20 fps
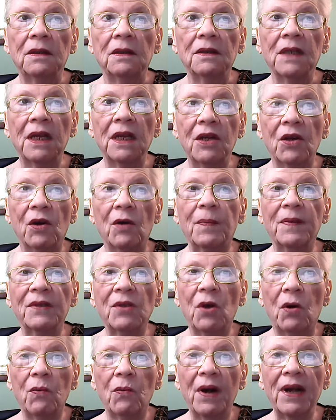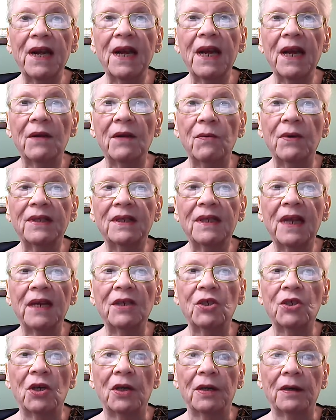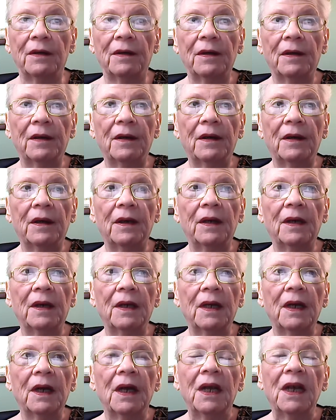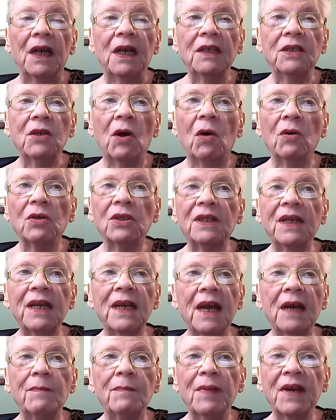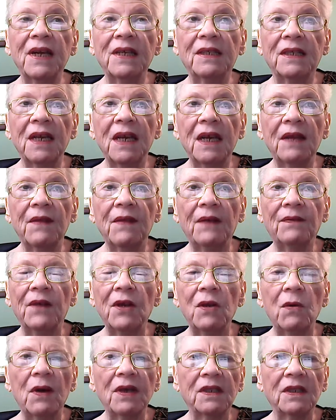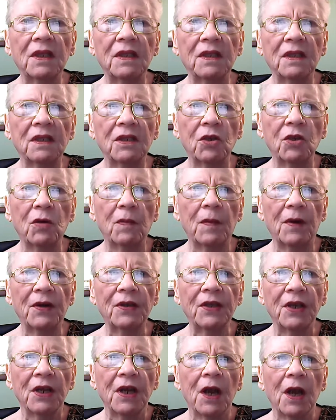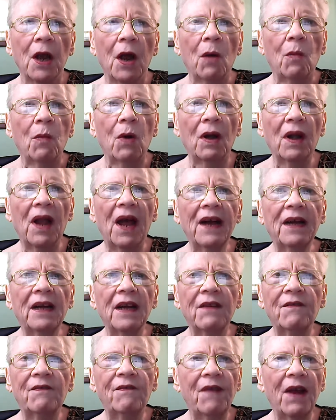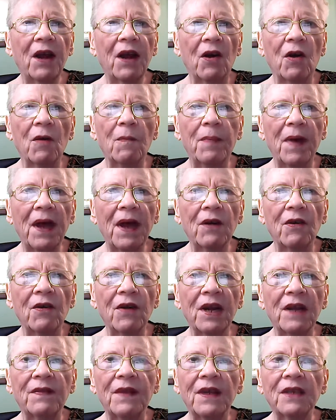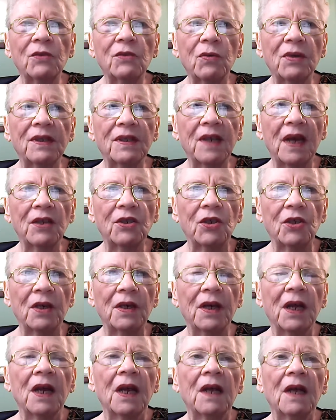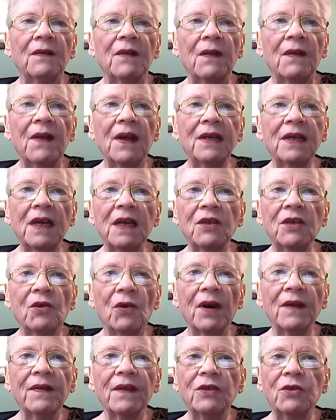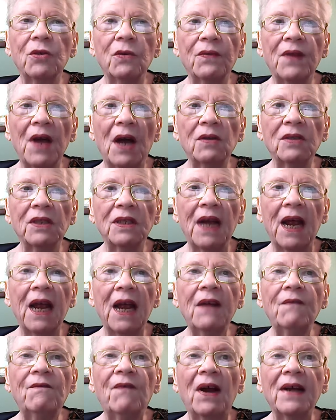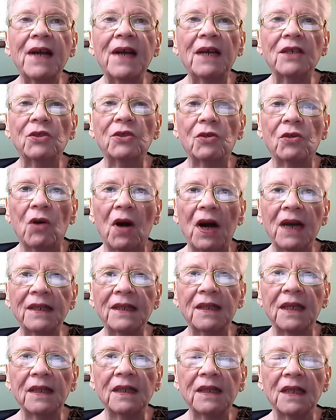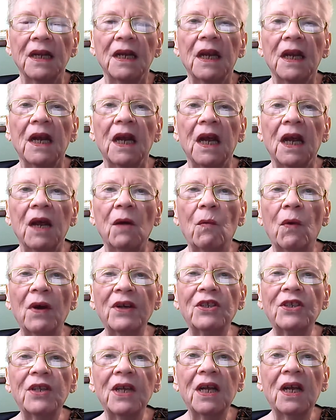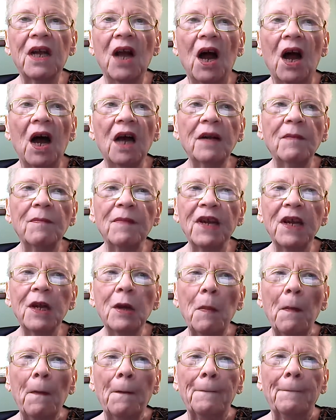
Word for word: that Europe is already in recession. He told CNBC that the U.S. consumers will likely fare better in this recession than they did during the 2008 financial crisis, in which the economy